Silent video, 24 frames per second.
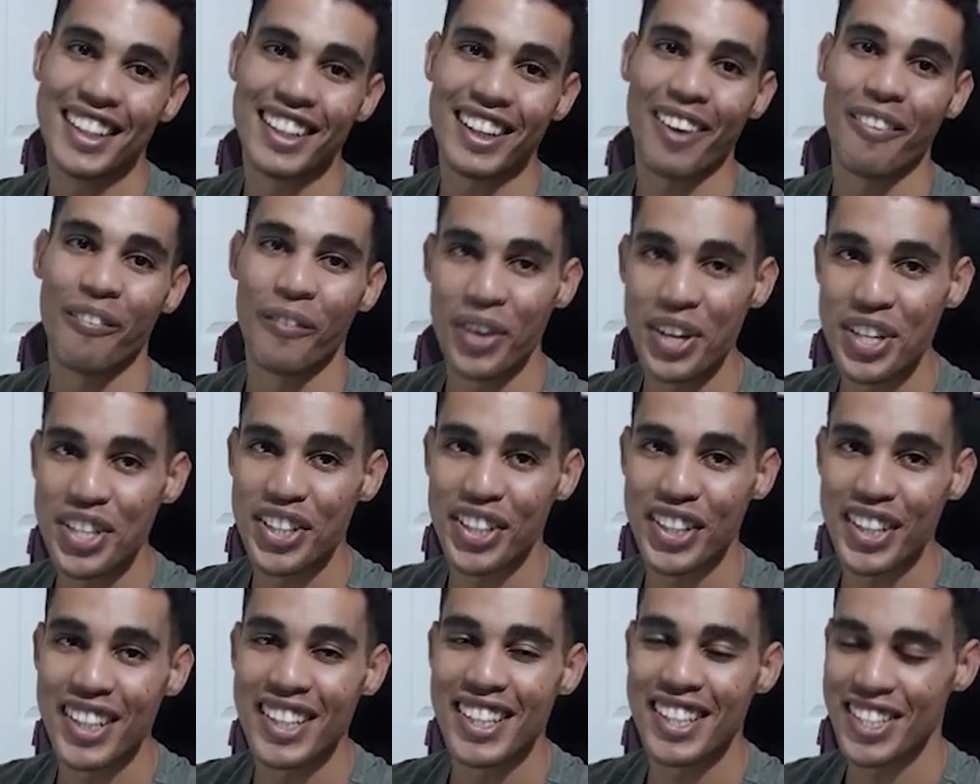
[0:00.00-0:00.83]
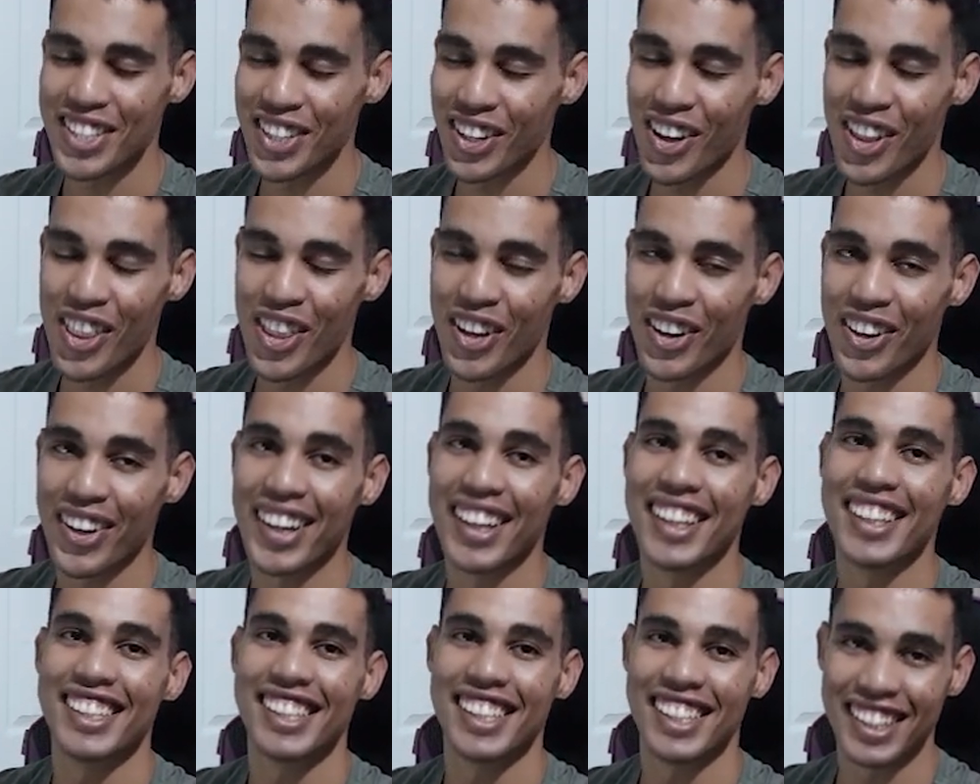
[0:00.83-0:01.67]
and we'll see each other
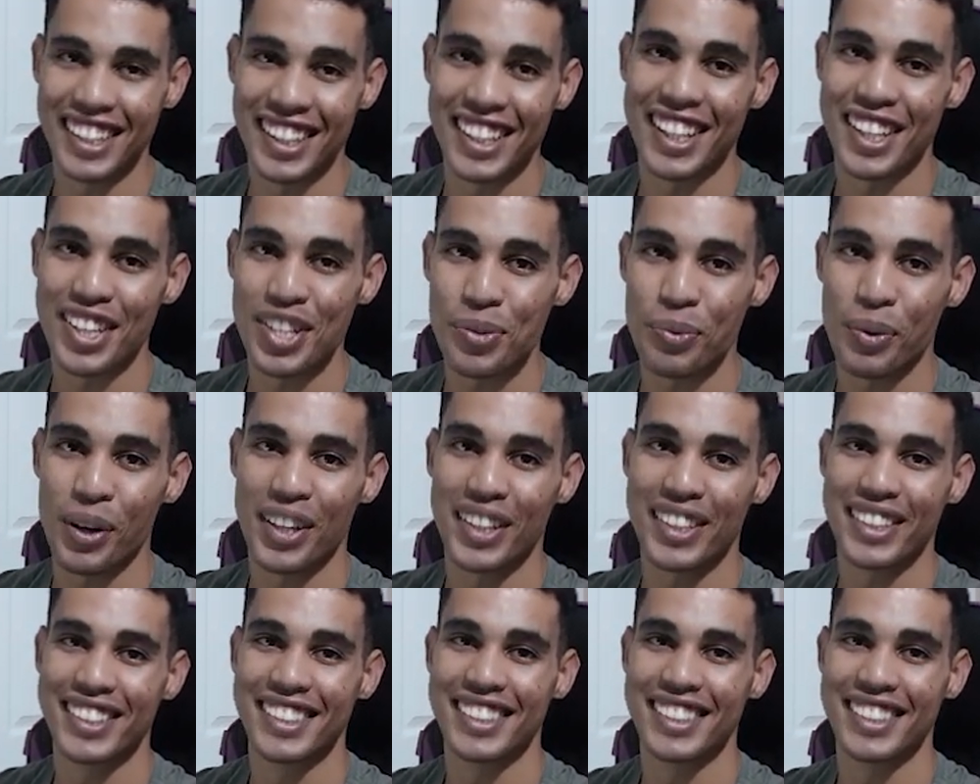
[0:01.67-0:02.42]
in the next one.